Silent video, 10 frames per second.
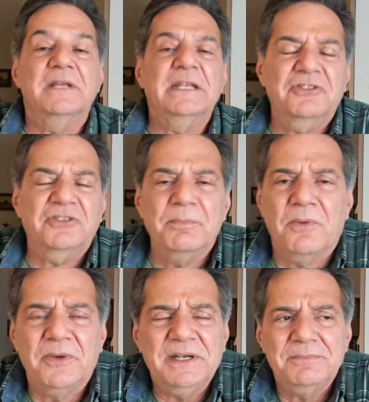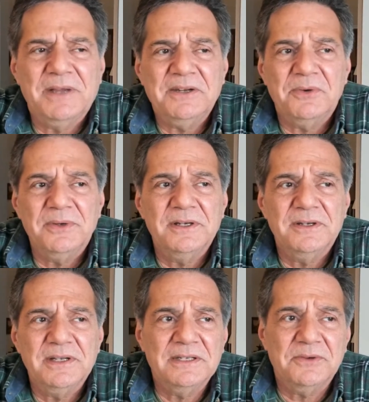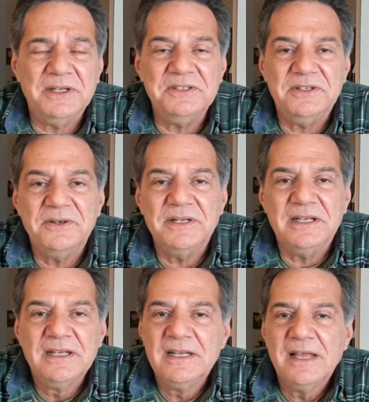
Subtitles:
At some point in my career at Criteria,